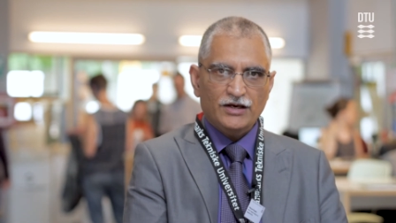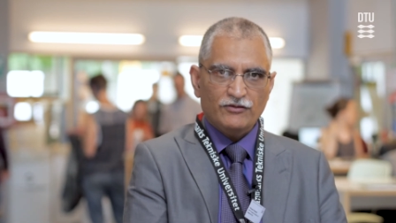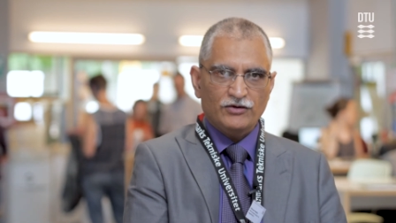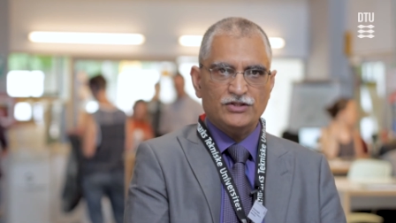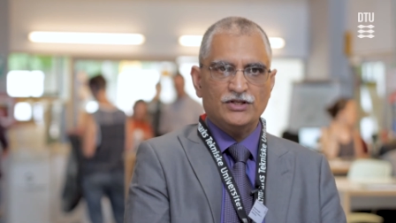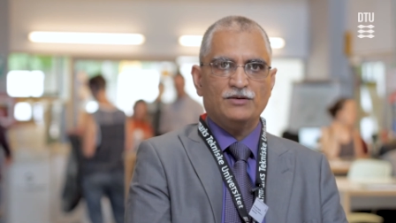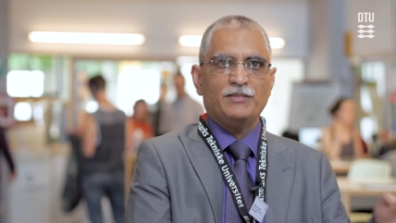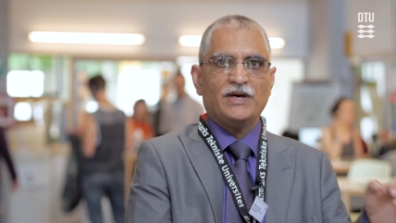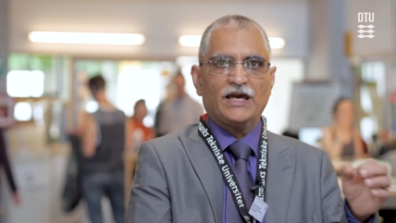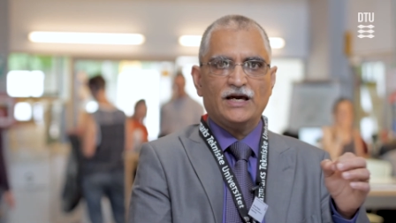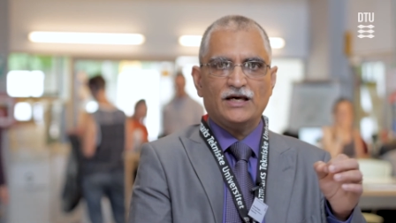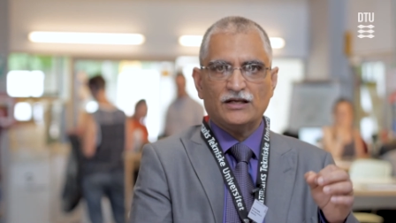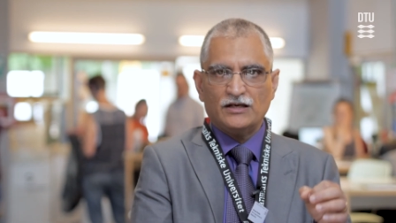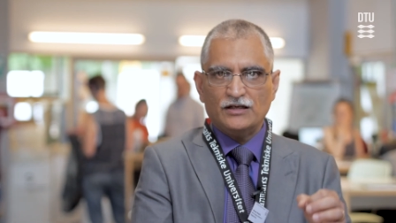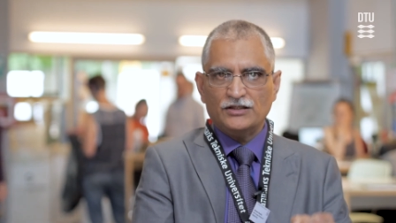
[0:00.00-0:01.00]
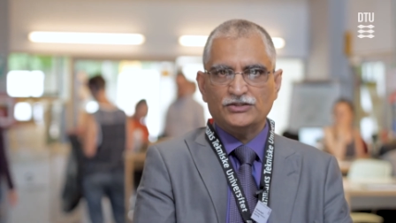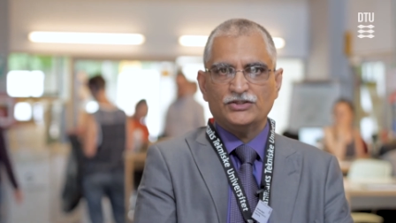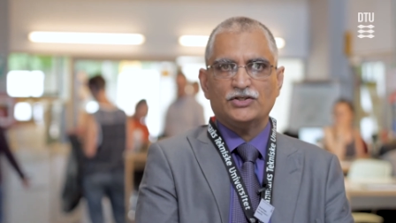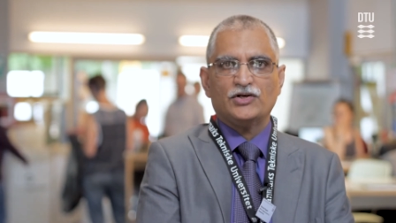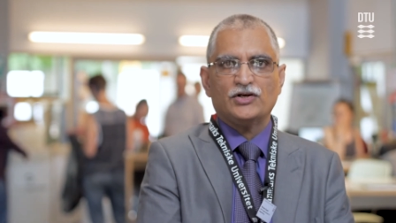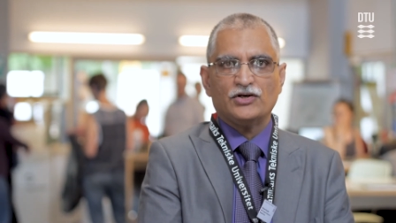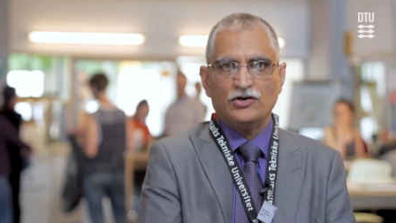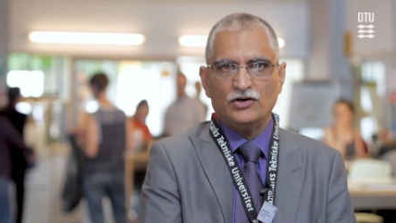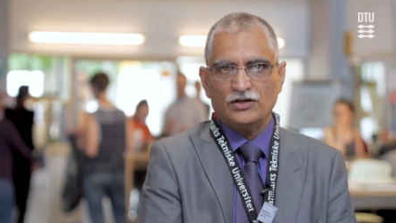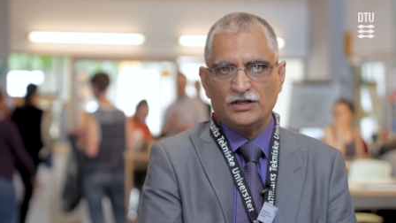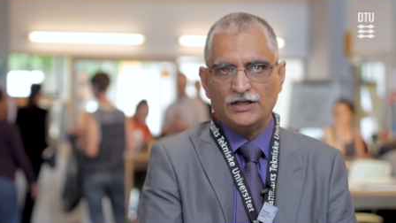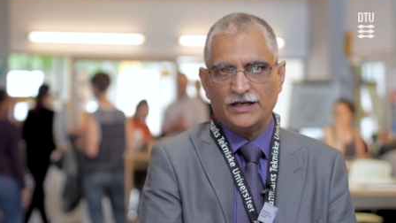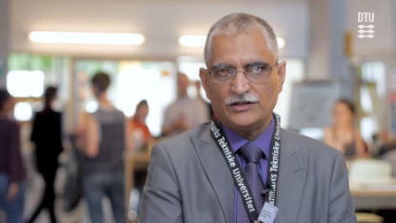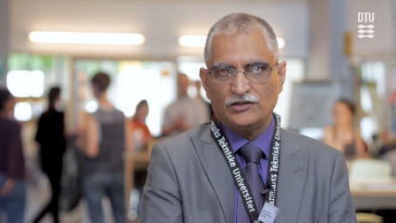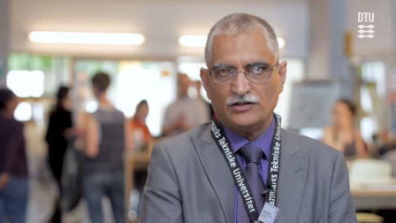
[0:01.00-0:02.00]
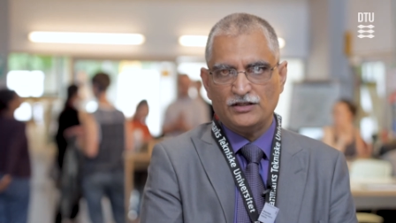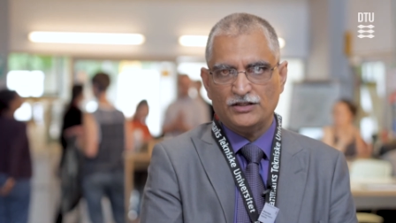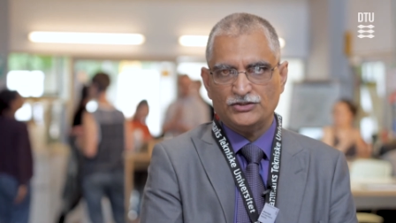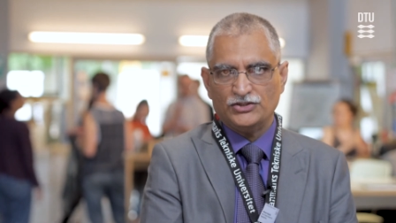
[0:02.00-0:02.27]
within mechanical engineering or electrical